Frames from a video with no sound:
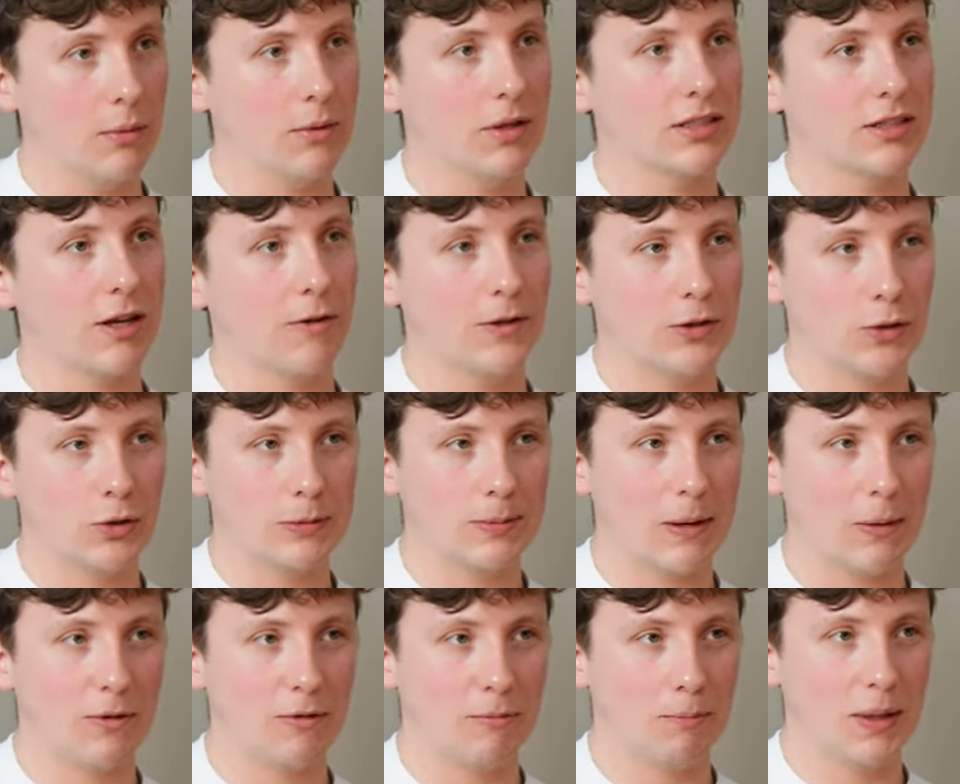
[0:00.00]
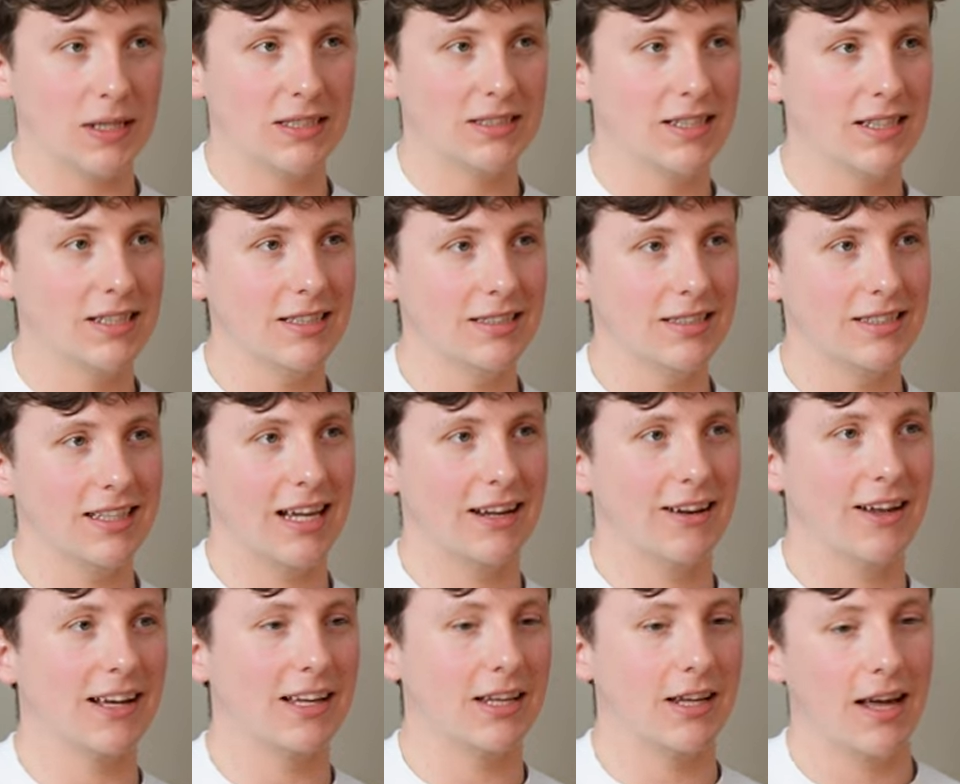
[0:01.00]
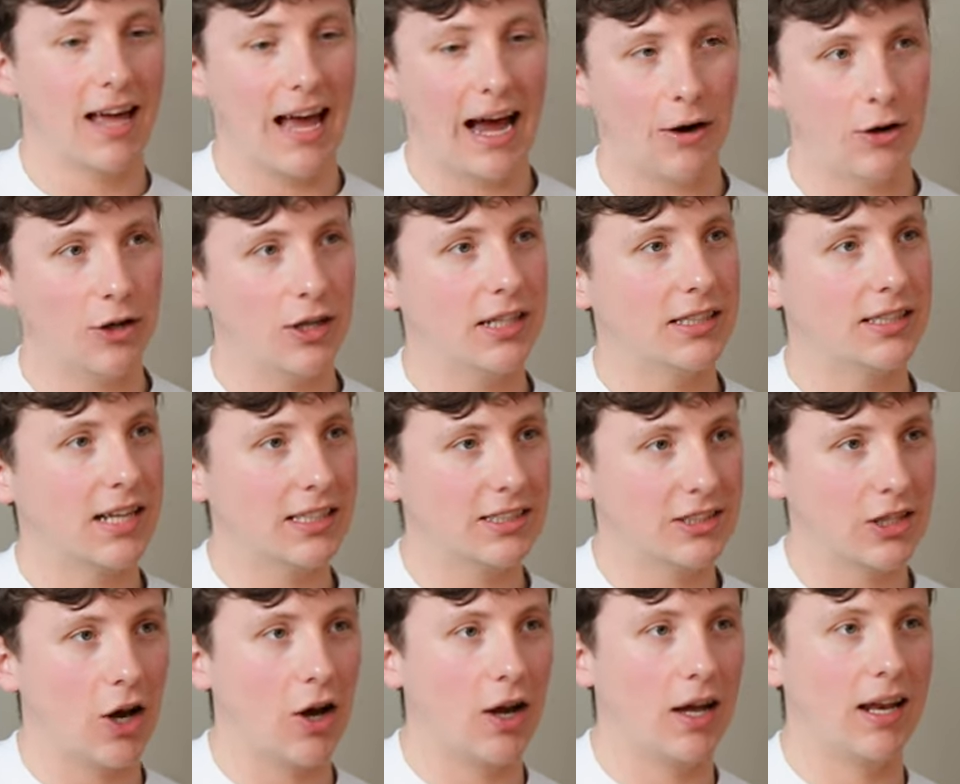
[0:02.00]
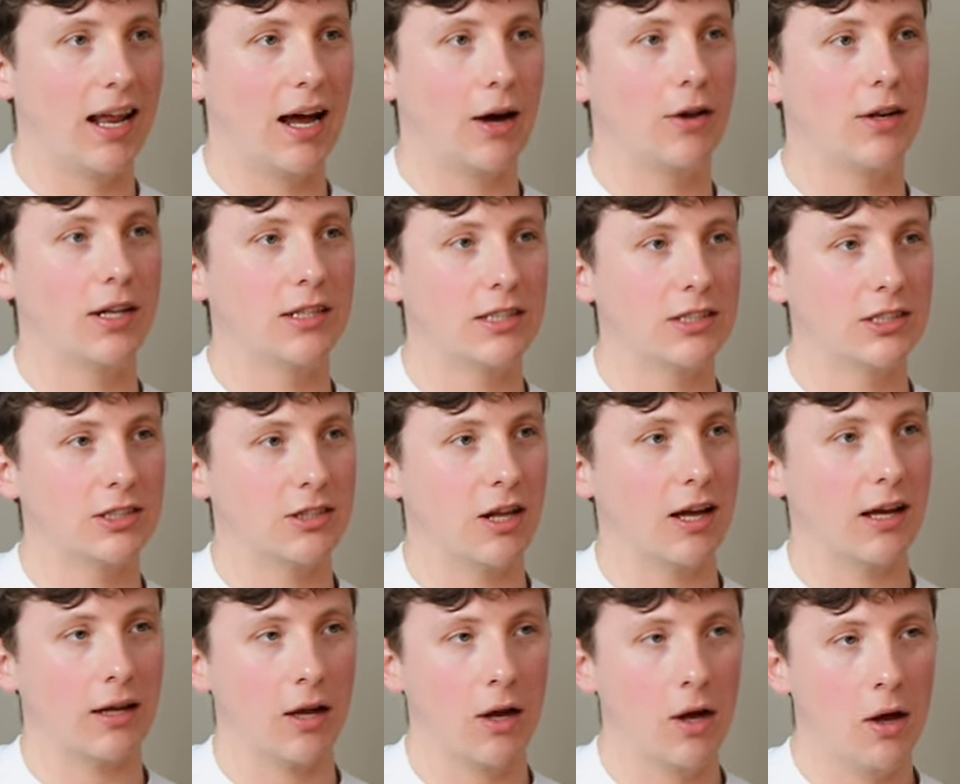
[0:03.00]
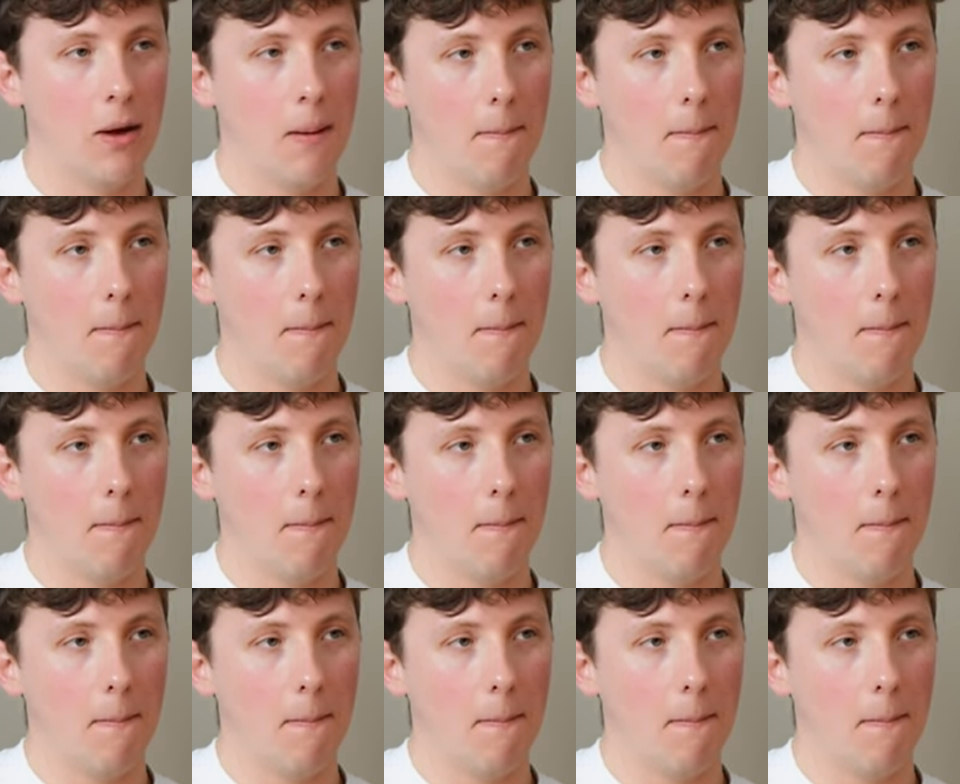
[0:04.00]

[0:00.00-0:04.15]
the stuff he talks about with business and like how you need to get started, how you need to just like